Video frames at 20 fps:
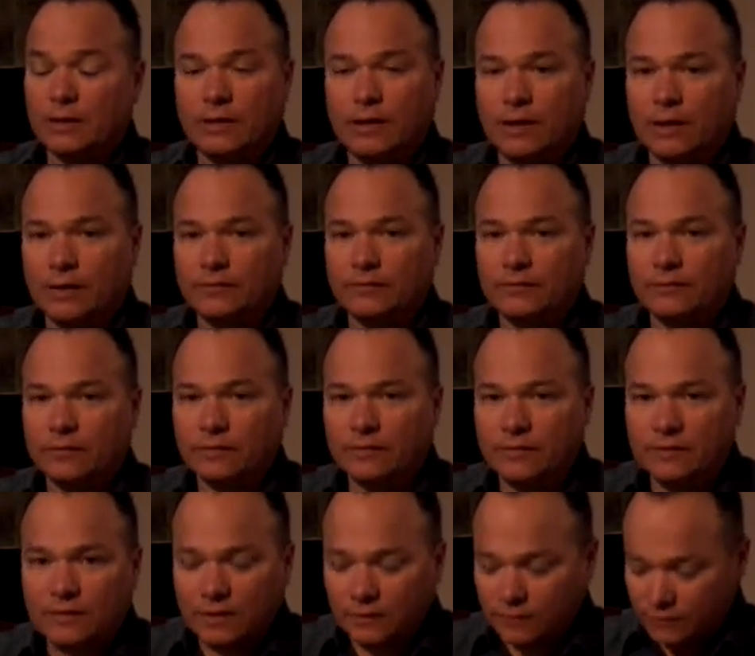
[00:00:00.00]
Nasser
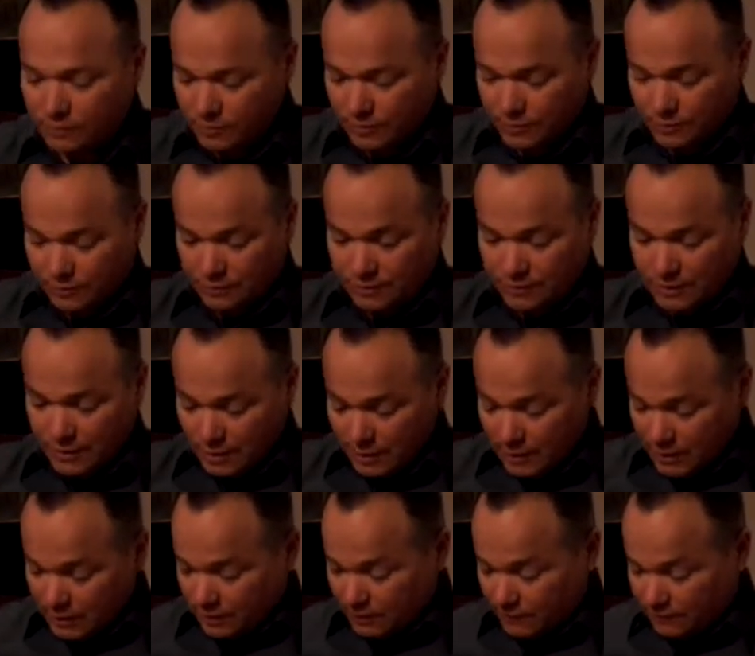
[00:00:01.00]
sex abuse
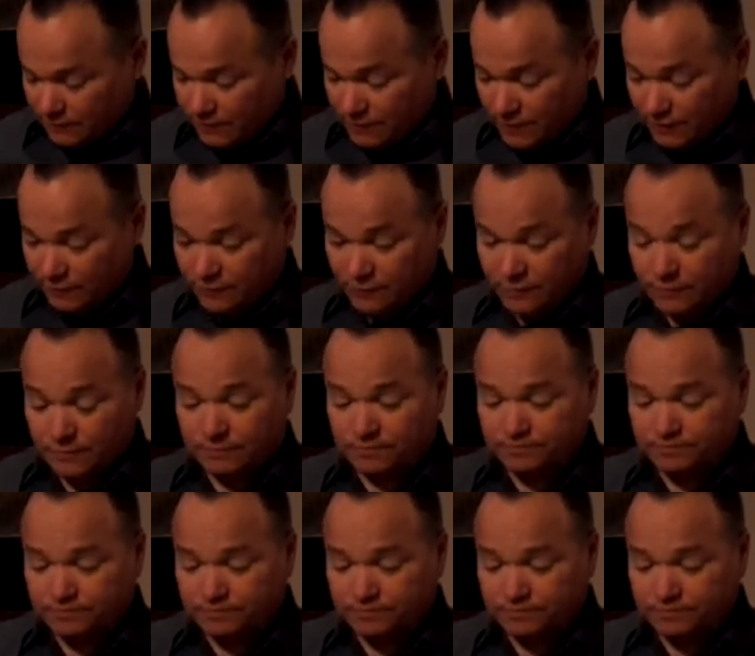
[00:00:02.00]
conviction.